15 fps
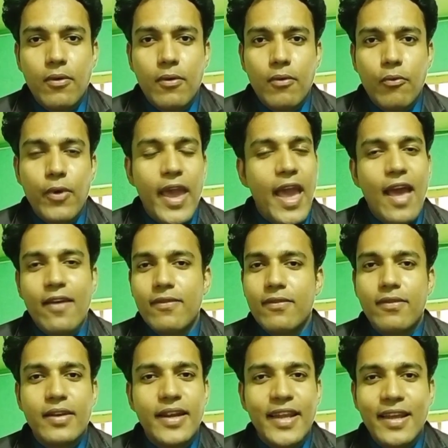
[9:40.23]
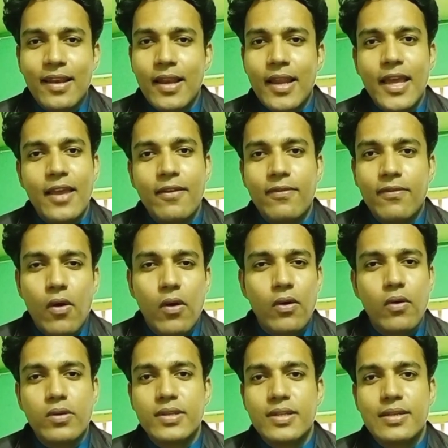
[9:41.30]
we have nearly
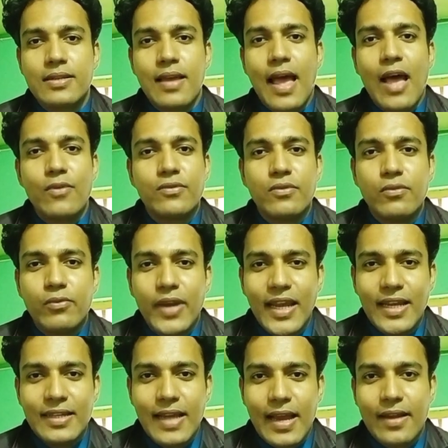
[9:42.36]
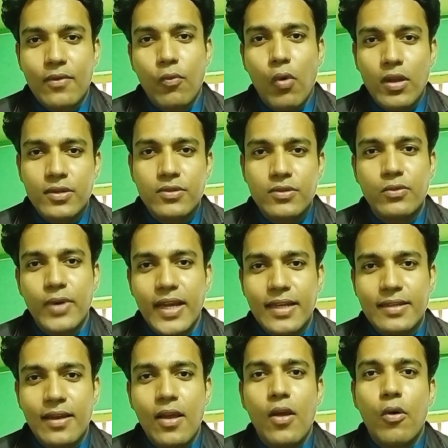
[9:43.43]
forgotten how to read and what to read,
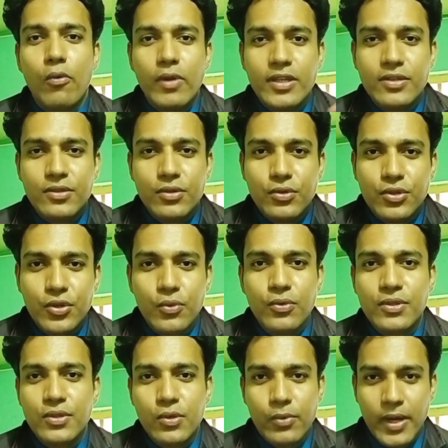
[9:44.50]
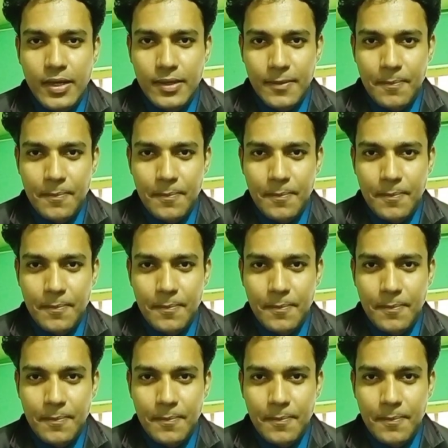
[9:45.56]
which to choose to read.